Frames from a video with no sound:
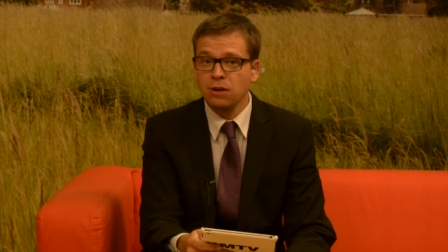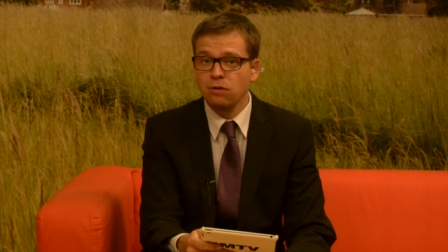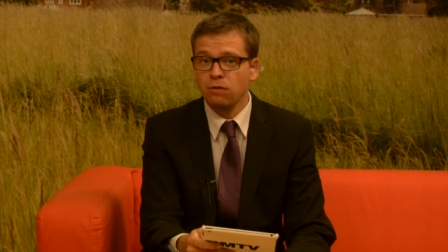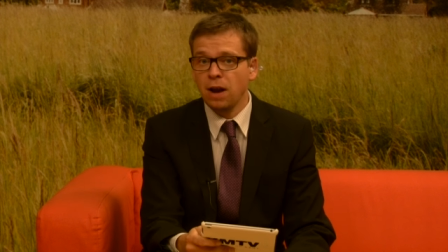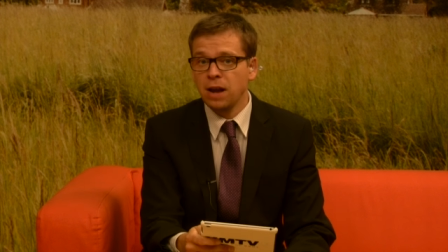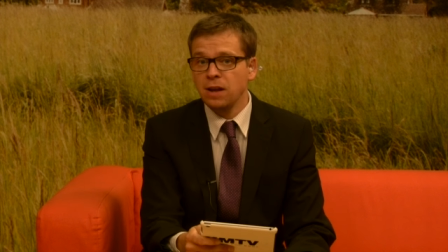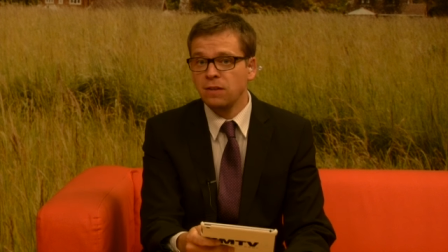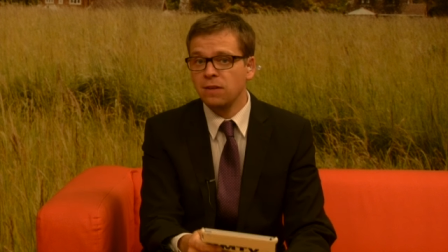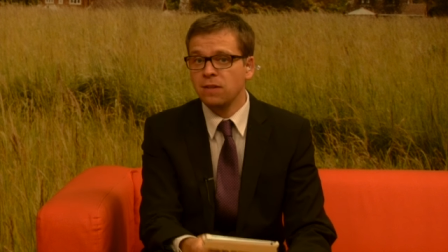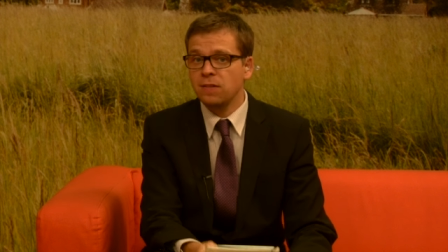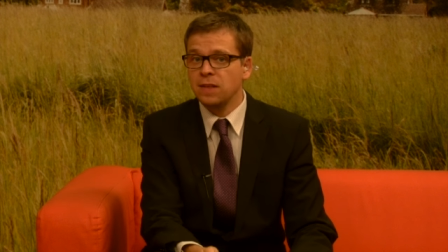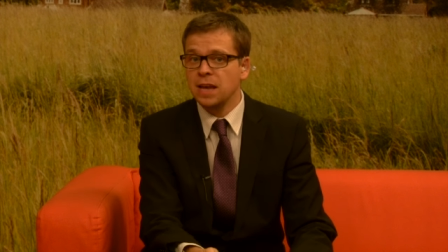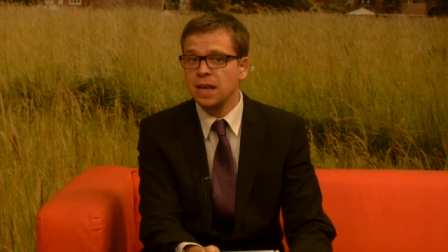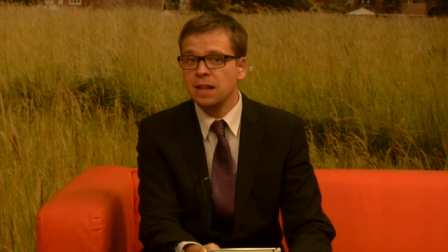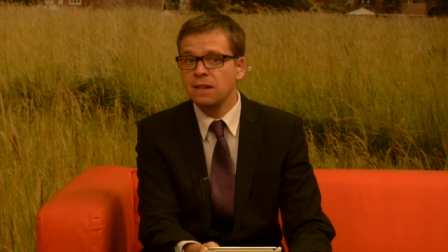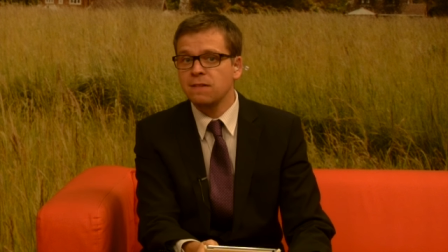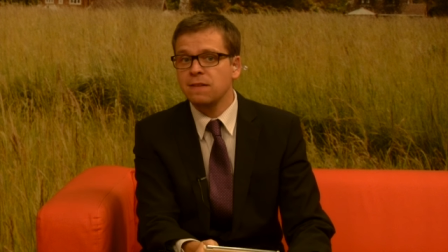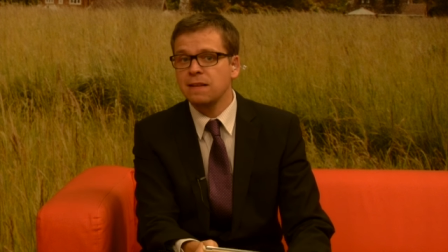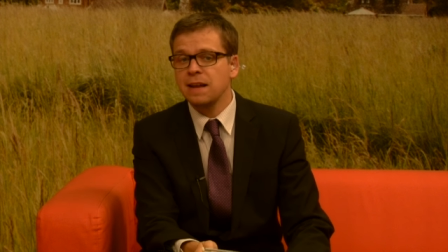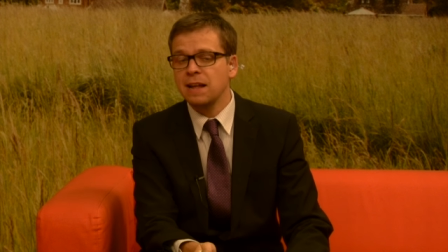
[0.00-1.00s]
created the
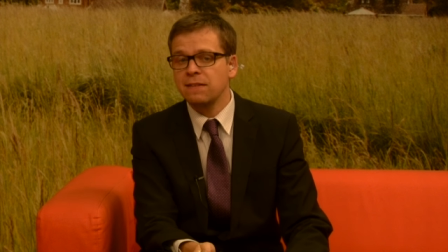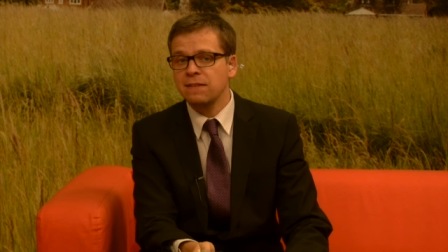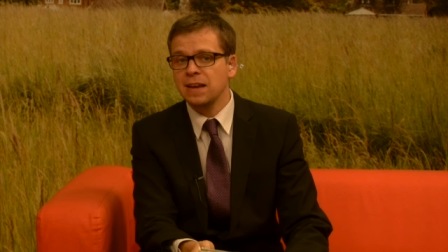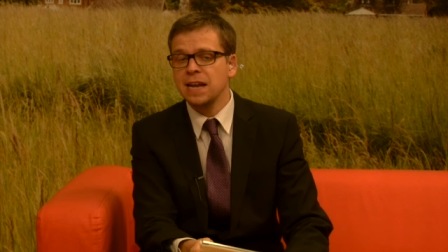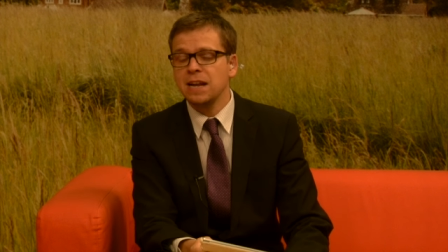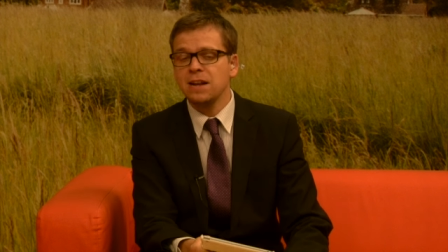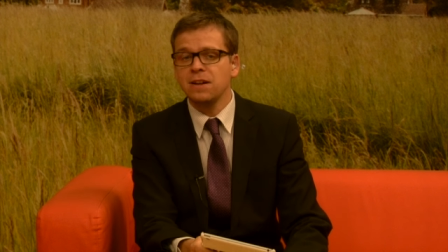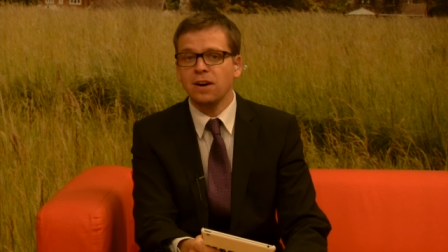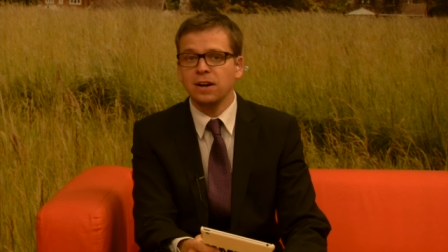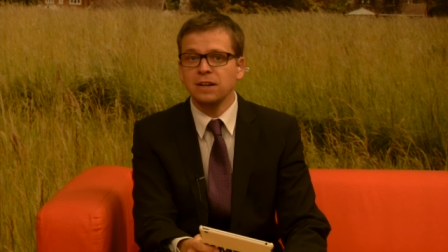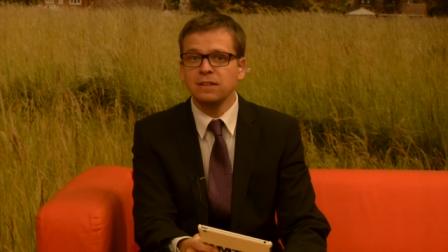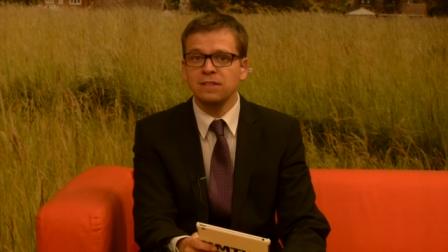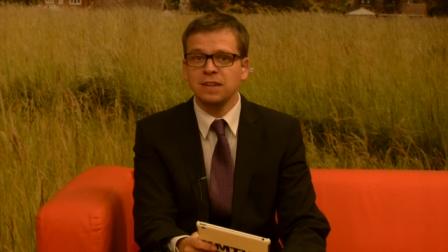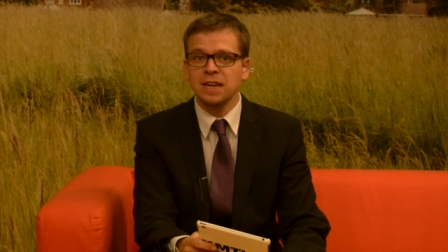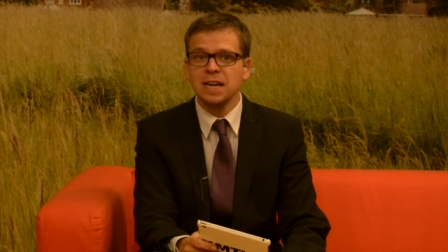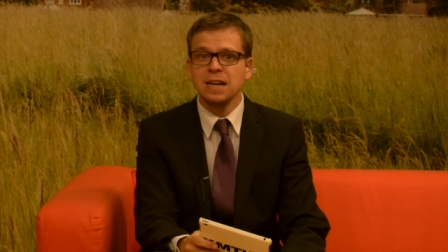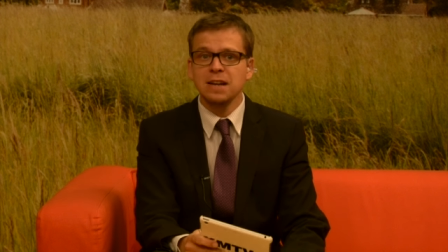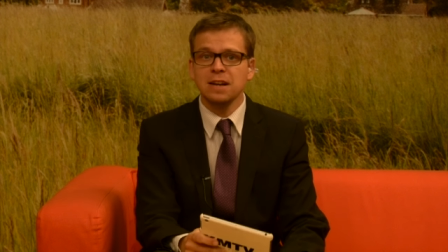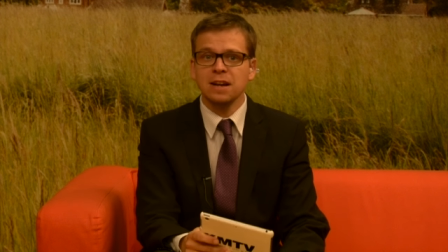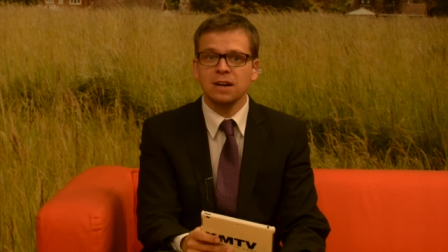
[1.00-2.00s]
internet in
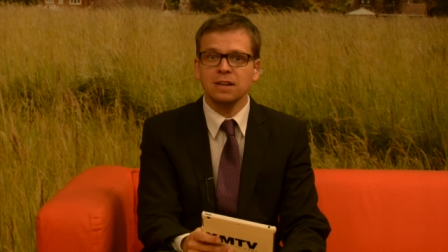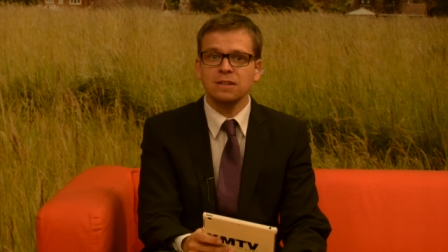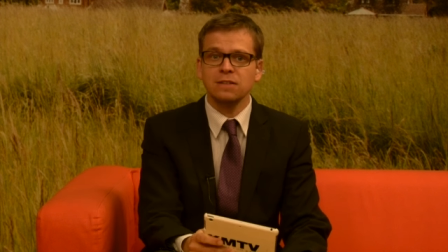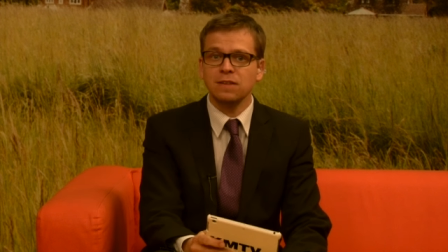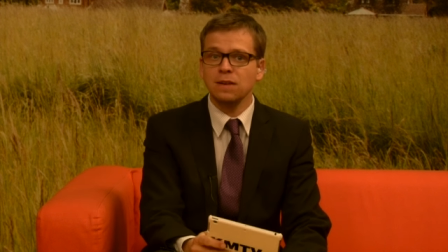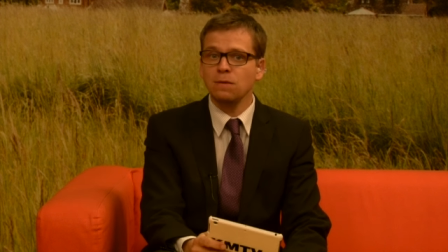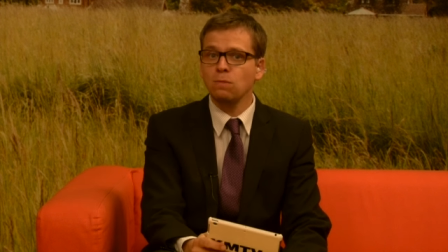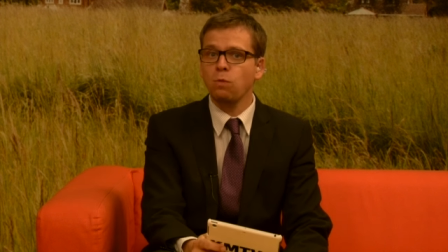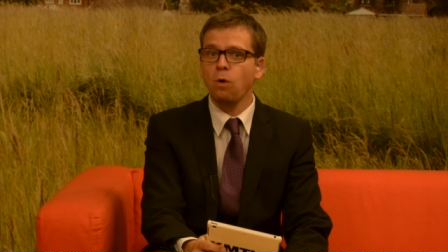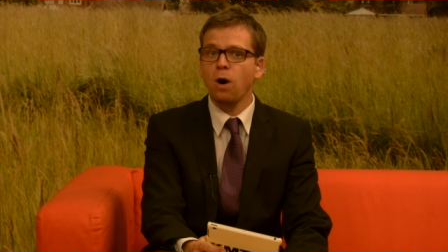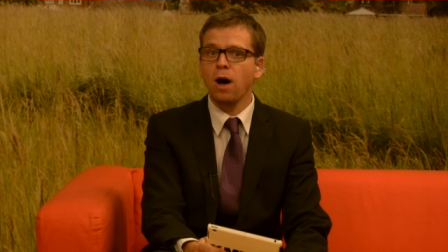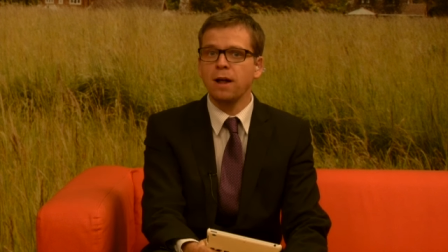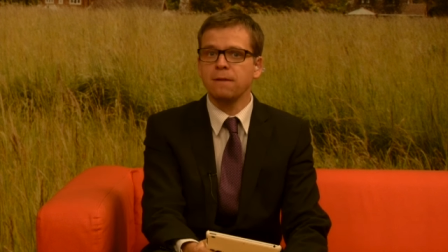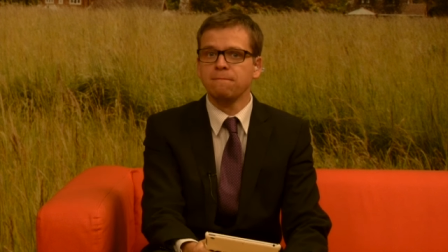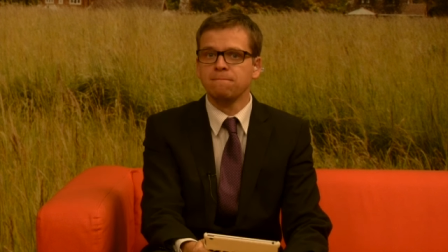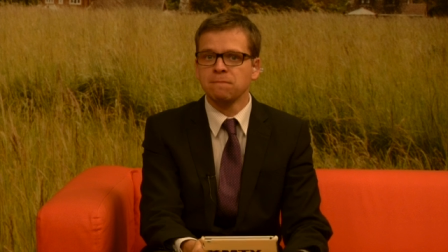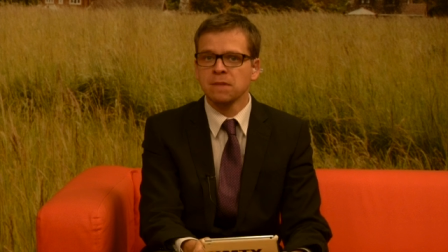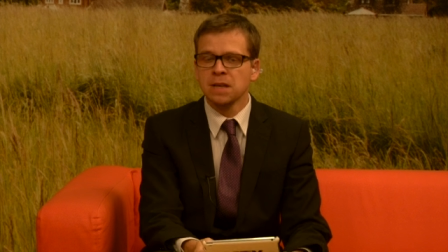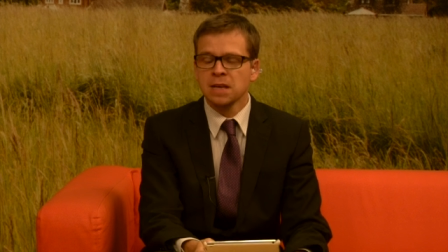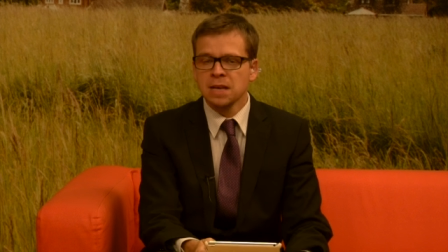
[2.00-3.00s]

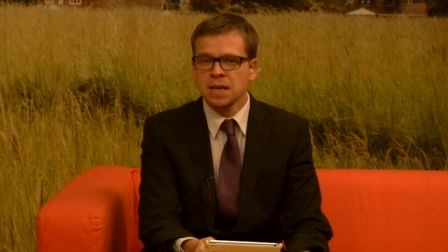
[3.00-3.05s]
1991.